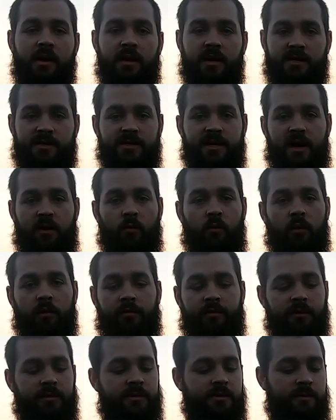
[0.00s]
It's not
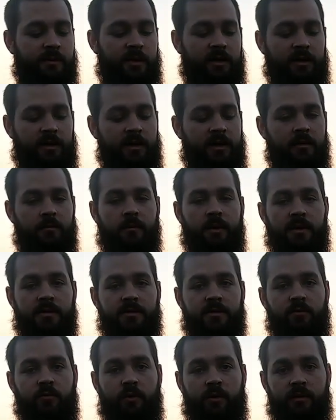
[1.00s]
worth it to me to keep
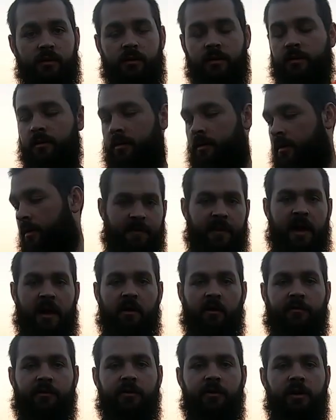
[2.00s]
messing with it. Now,
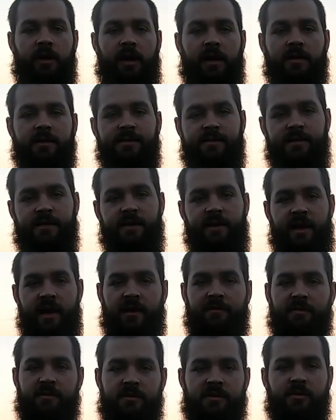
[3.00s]
if you guys did
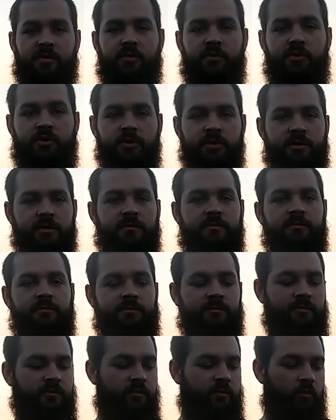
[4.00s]
have a solution
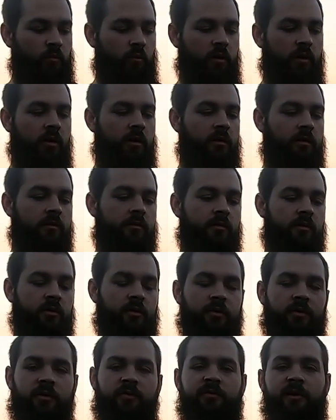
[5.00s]
where
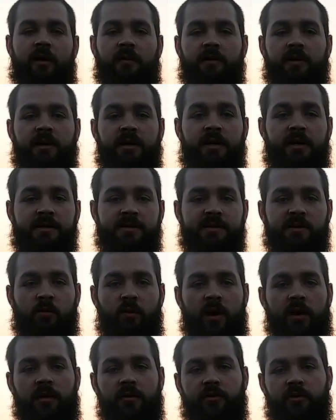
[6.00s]
you found an easy
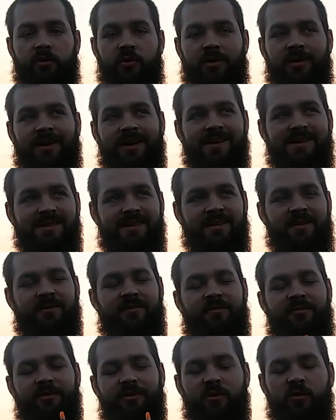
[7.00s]
way to do it, I've seen a
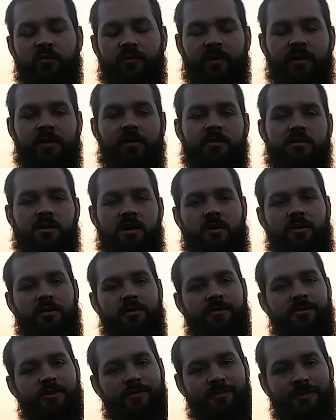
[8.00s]
few videos on
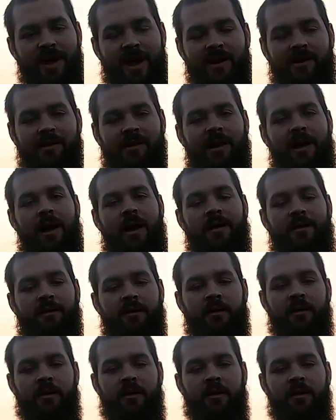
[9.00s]
YouTube, not a lot.